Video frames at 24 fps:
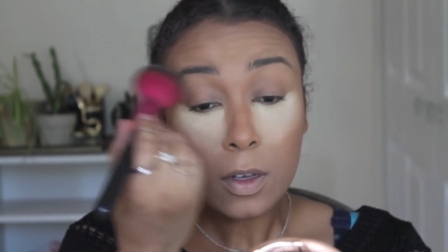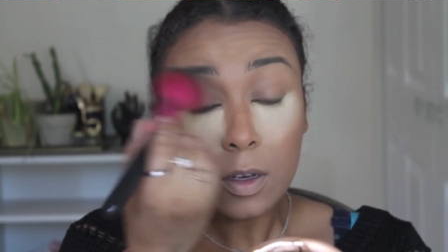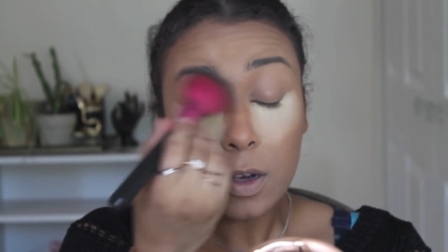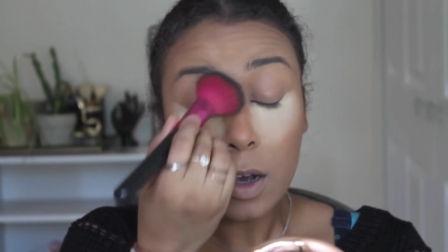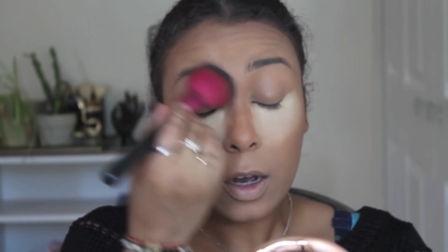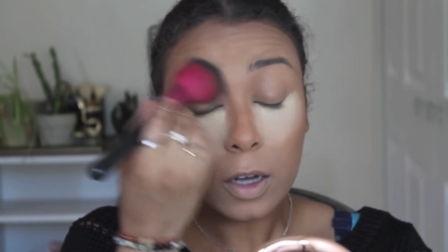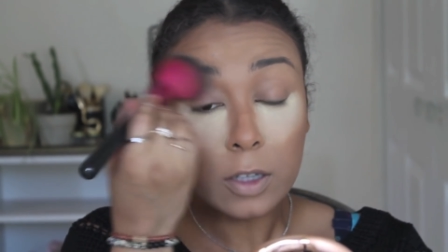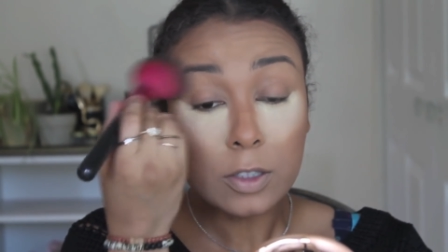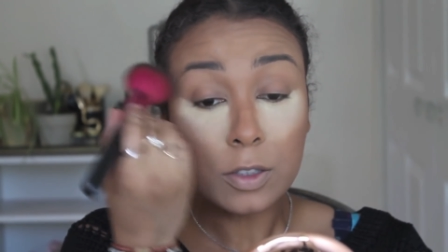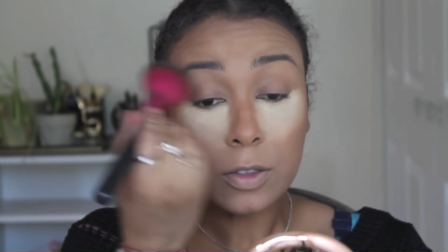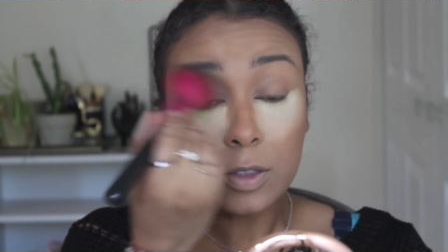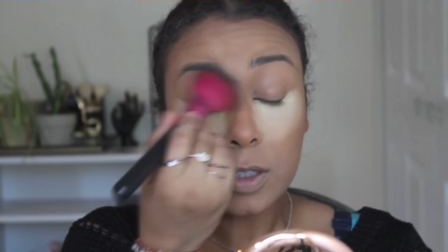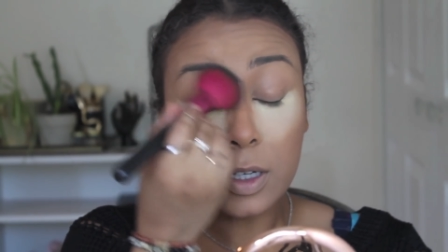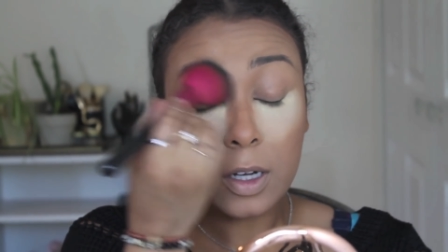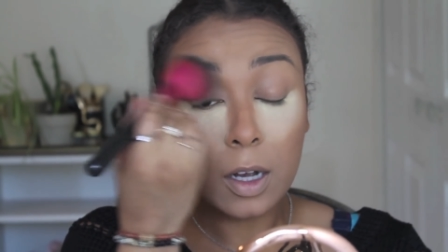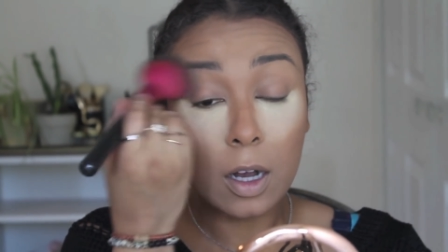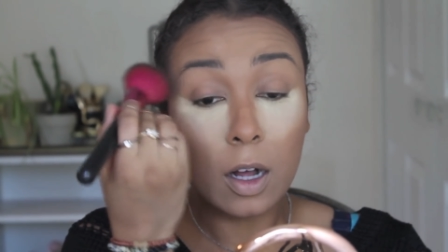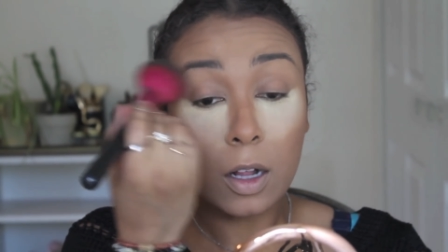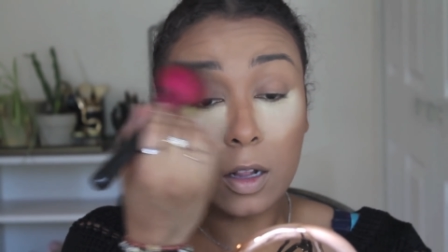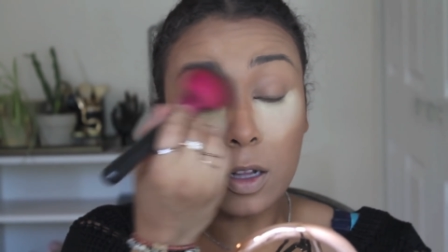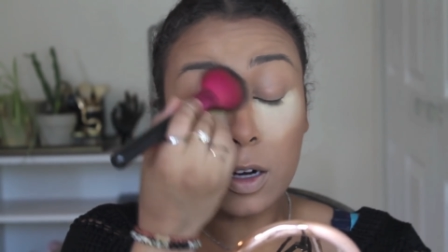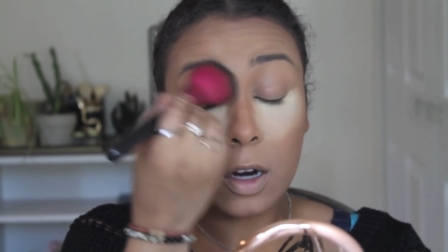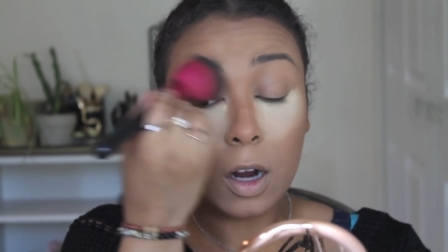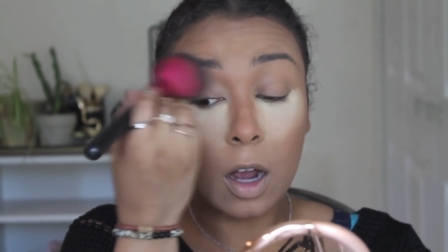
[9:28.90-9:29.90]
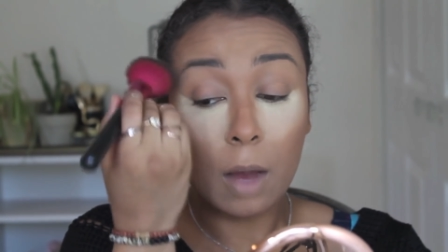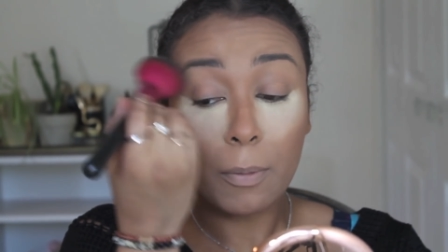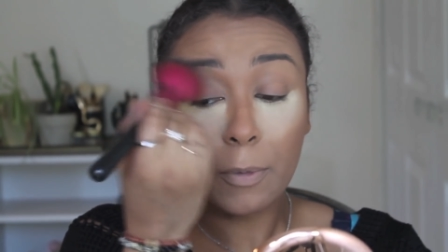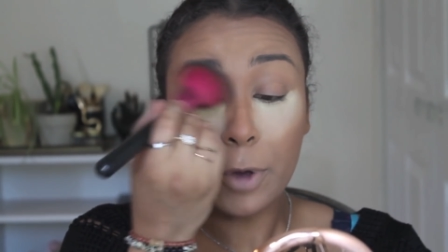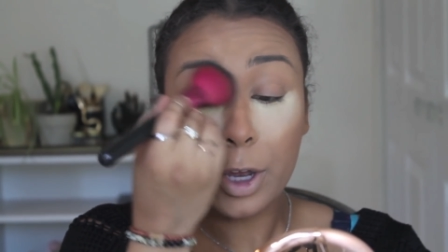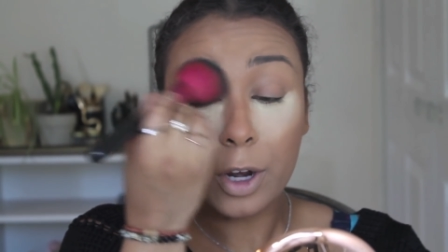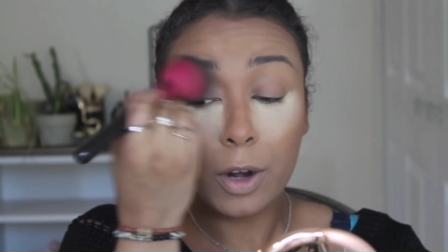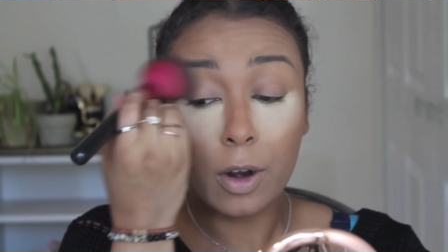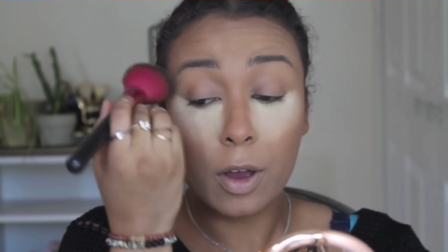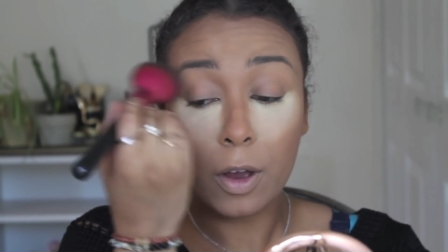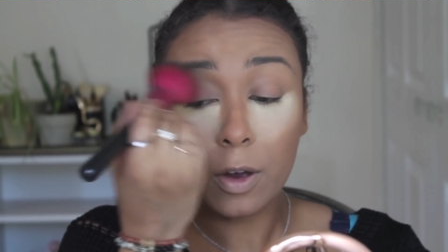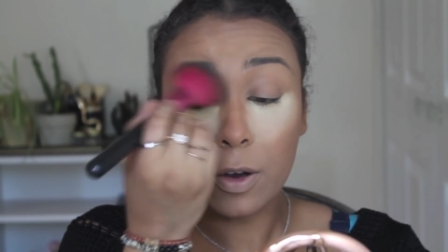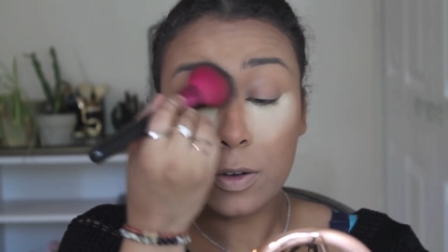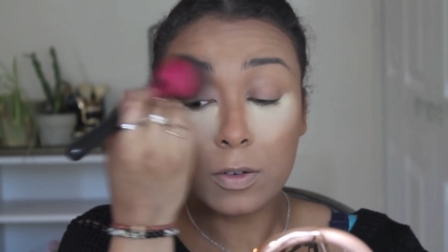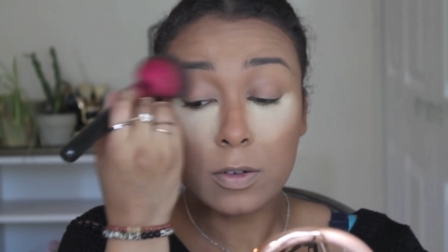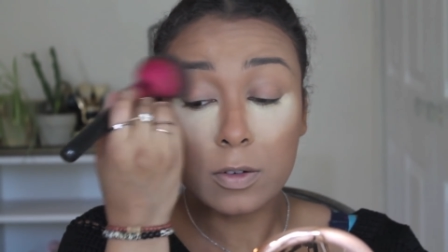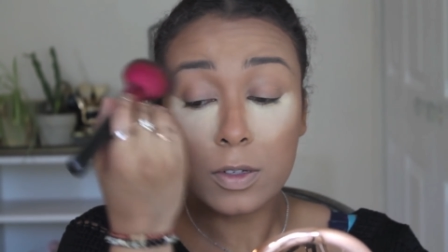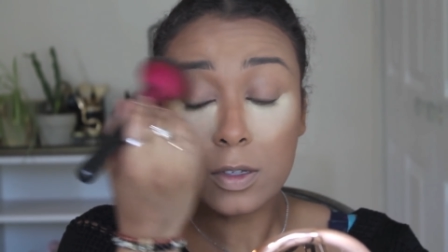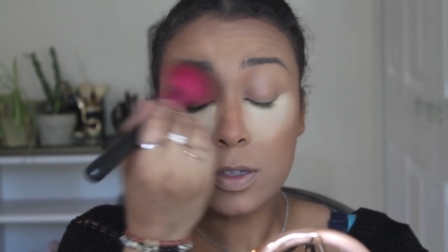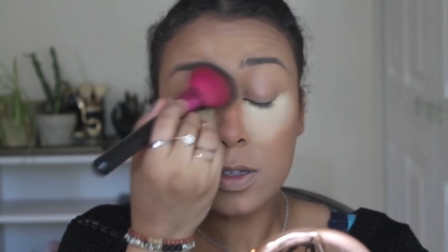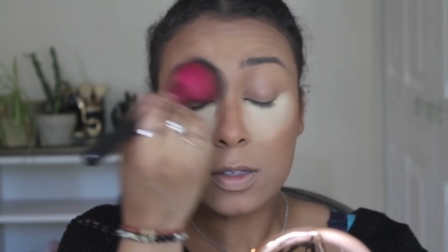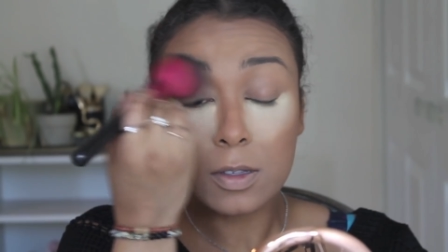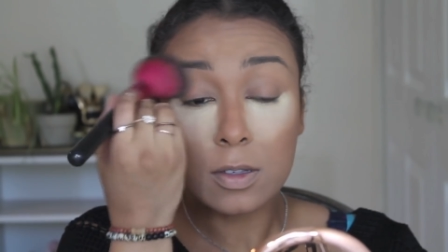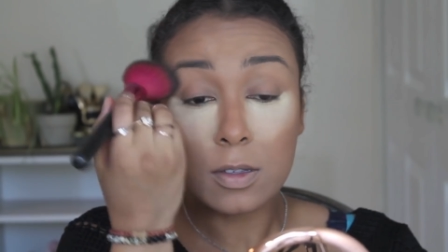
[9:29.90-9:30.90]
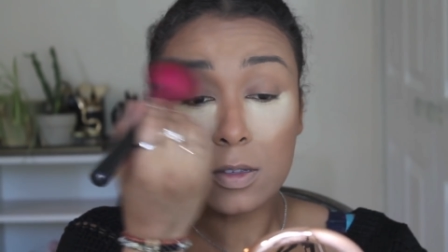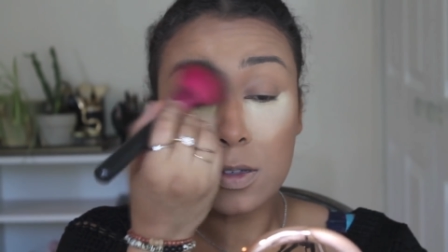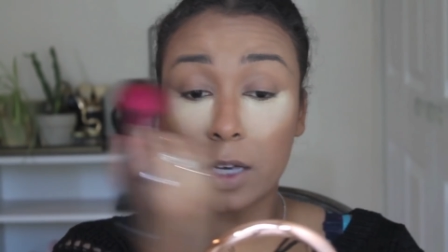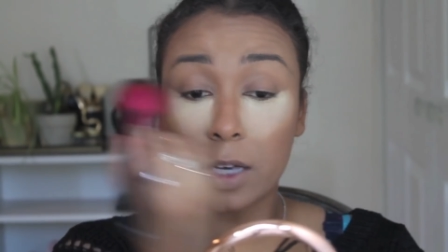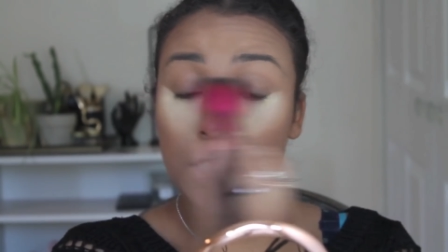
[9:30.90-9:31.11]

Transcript: contour color on my nose.